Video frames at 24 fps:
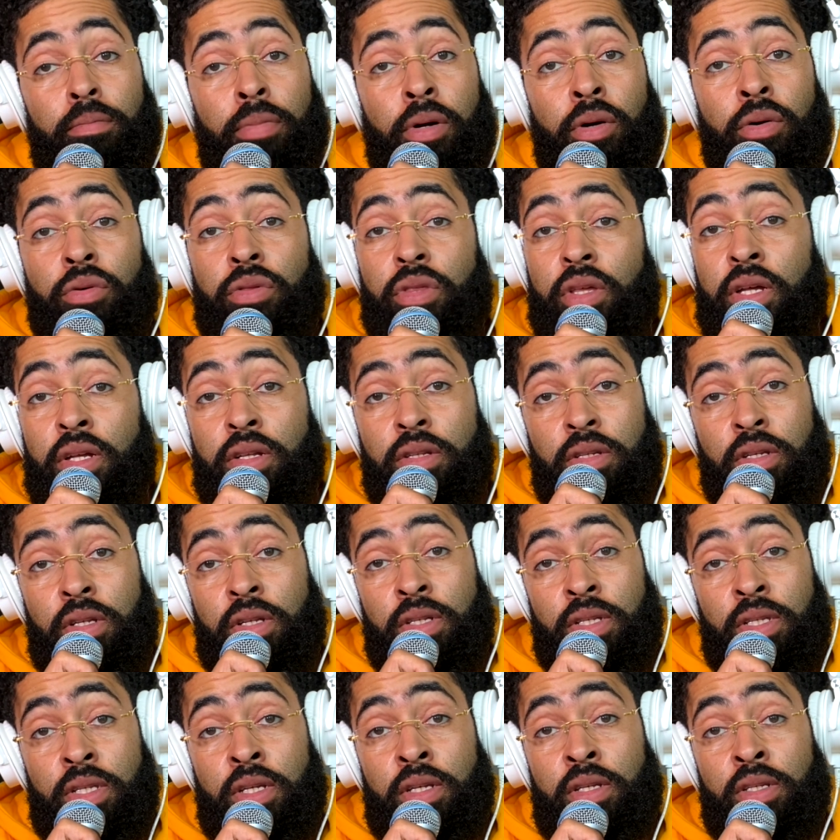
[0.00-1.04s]
both
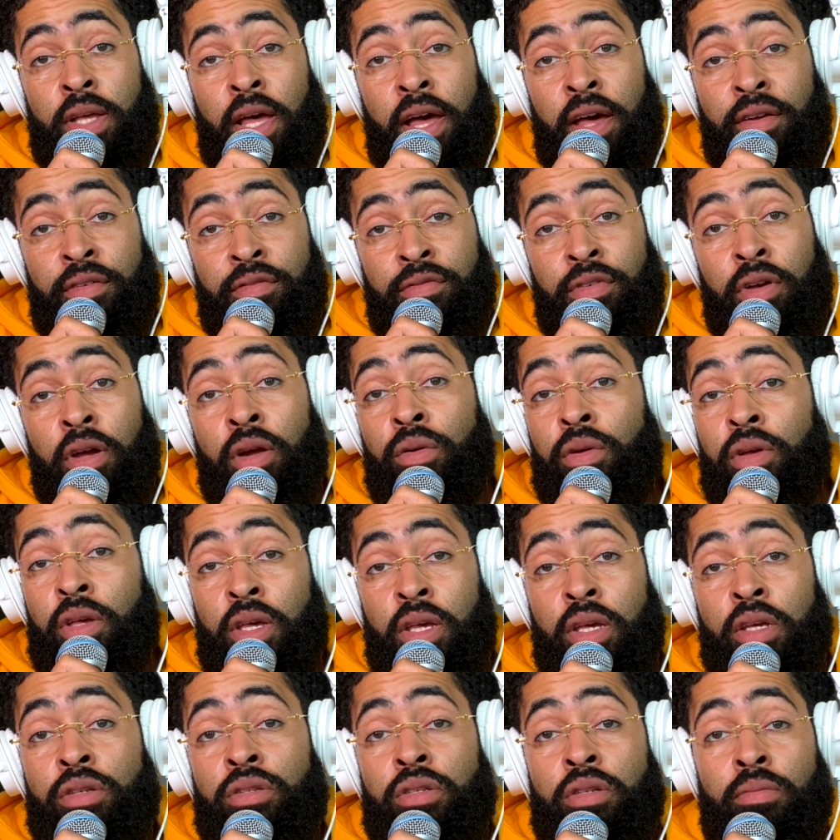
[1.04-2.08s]
instances had a very
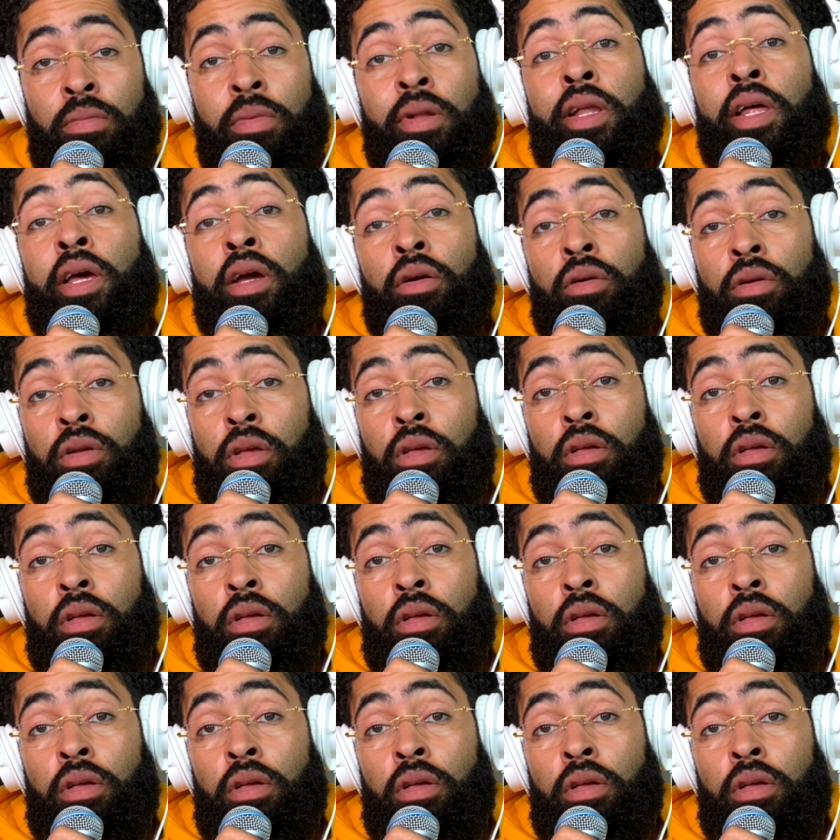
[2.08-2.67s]
key similarity.